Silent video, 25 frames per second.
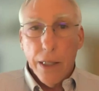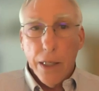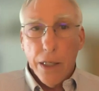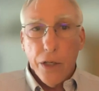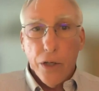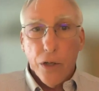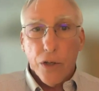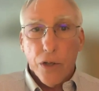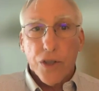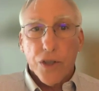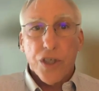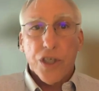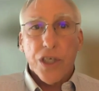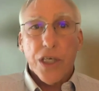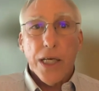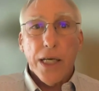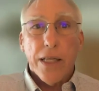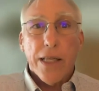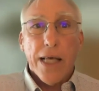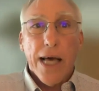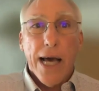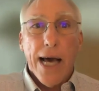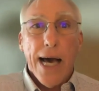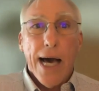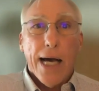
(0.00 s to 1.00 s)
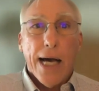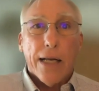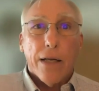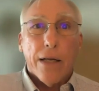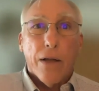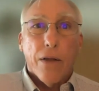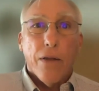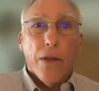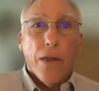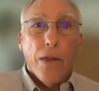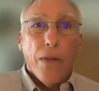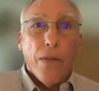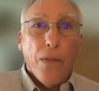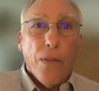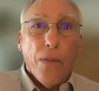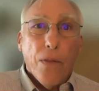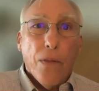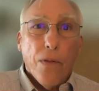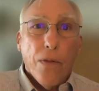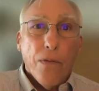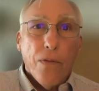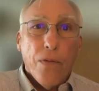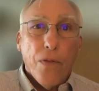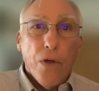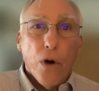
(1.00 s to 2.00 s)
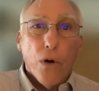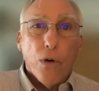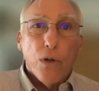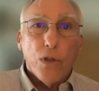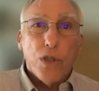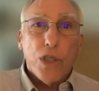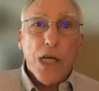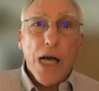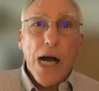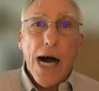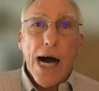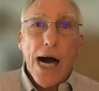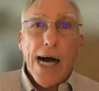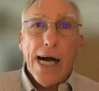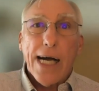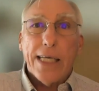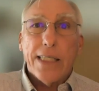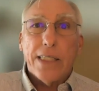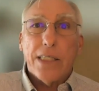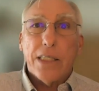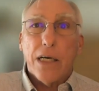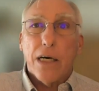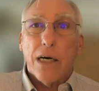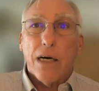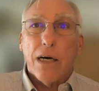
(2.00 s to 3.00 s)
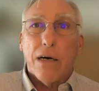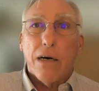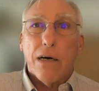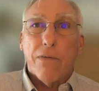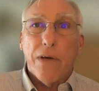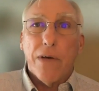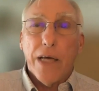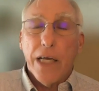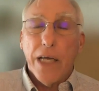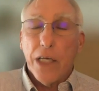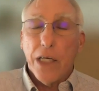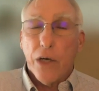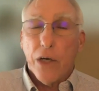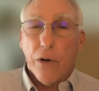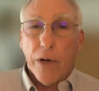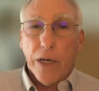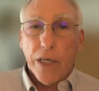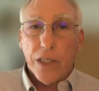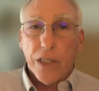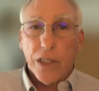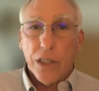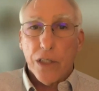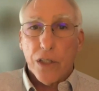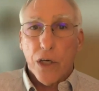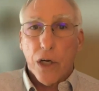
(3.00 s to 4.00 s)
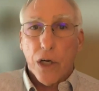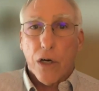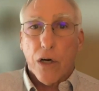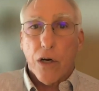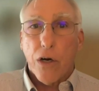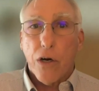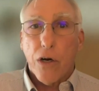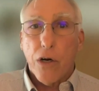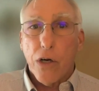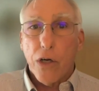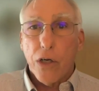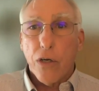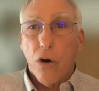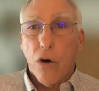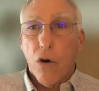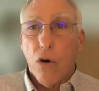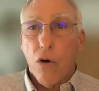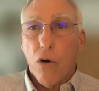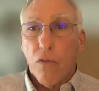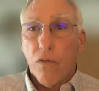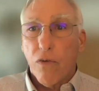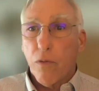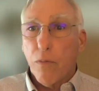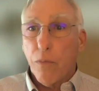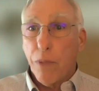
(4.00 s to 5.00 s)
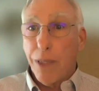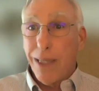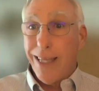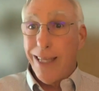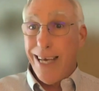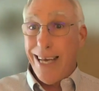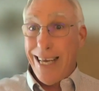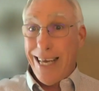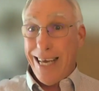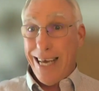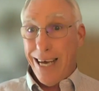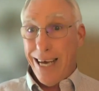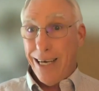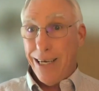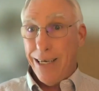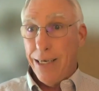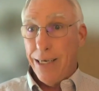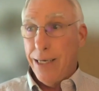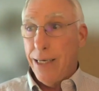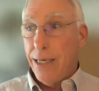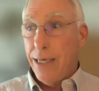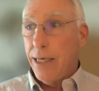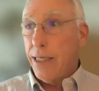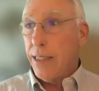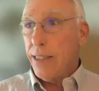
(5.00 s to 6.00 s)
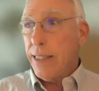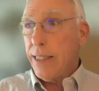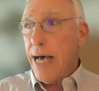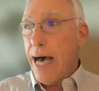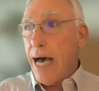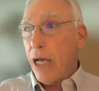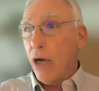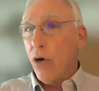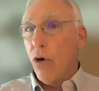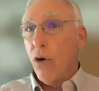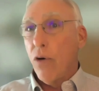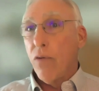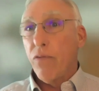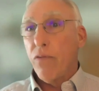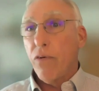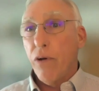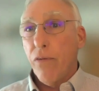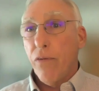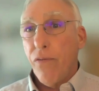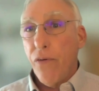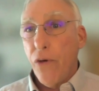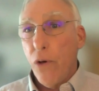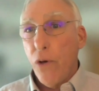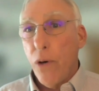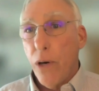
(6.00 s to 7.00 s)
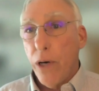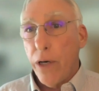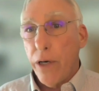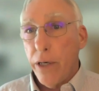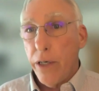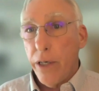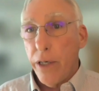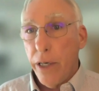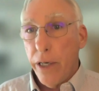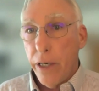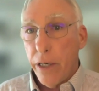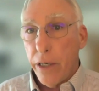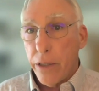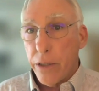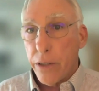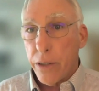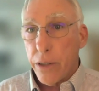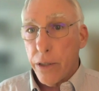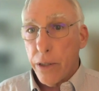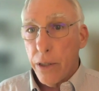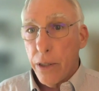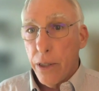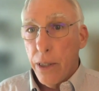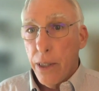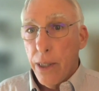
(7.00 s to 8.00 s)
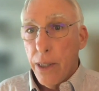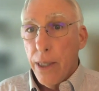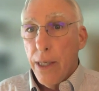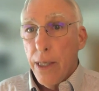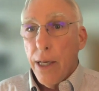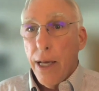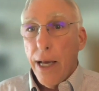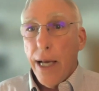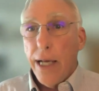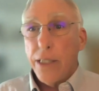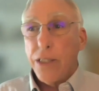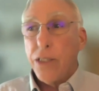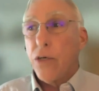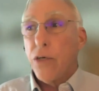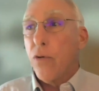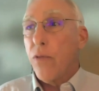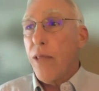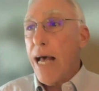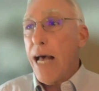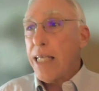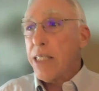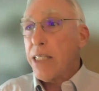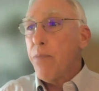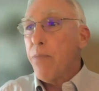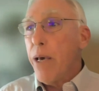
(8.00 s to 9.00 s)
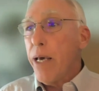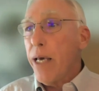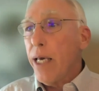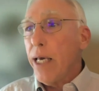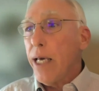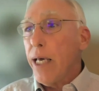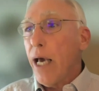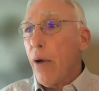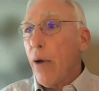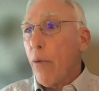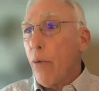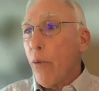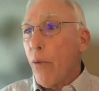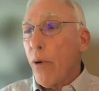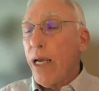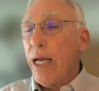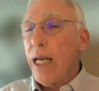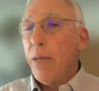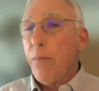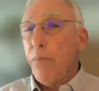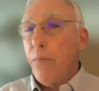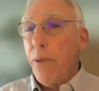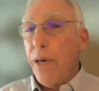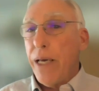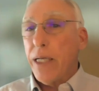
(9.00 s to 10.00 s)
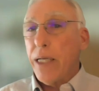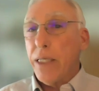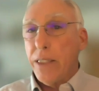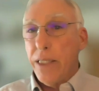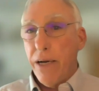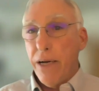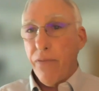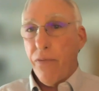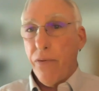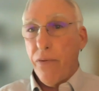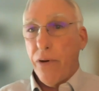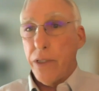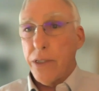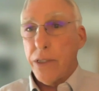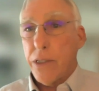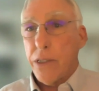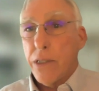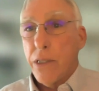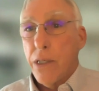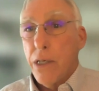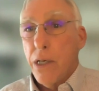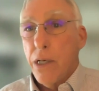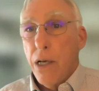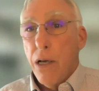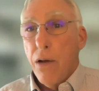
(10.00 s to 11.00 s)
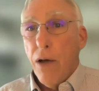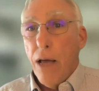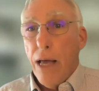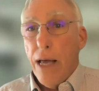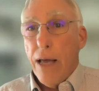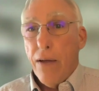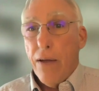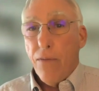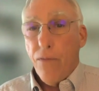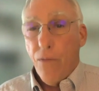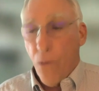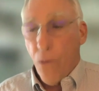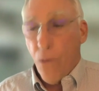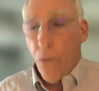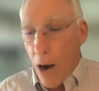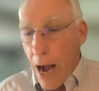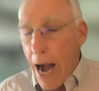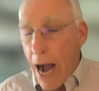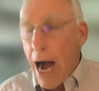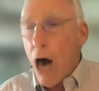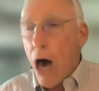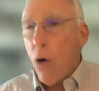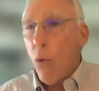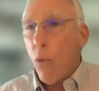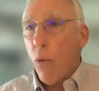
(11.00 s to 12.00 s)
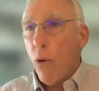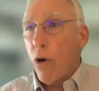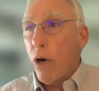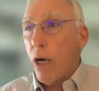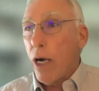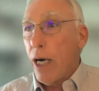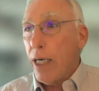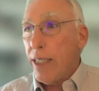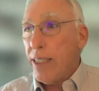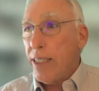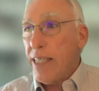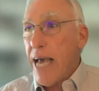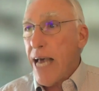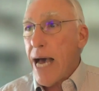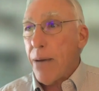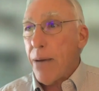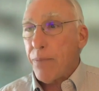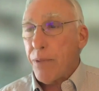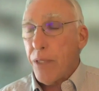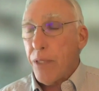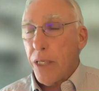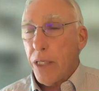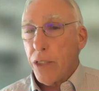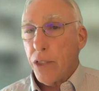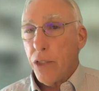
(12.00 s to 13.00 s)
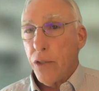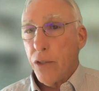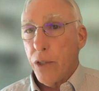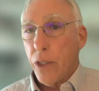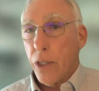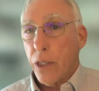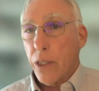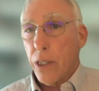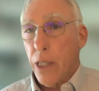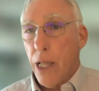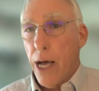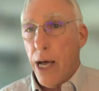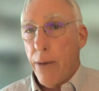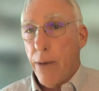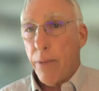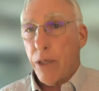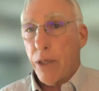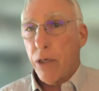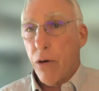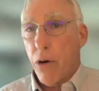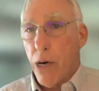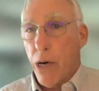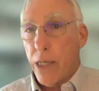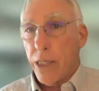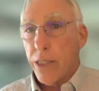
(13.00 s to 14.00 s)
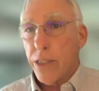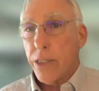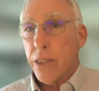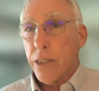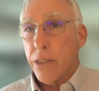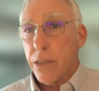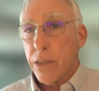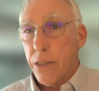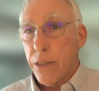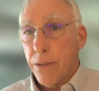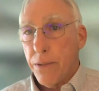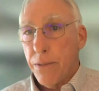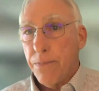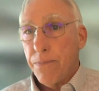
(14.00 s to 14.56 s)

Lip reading: you'll see that those kinds of increases occurred over millennia, not over a few hundred years. And so that's making a really big difference for how we're adapting to the climate crisis.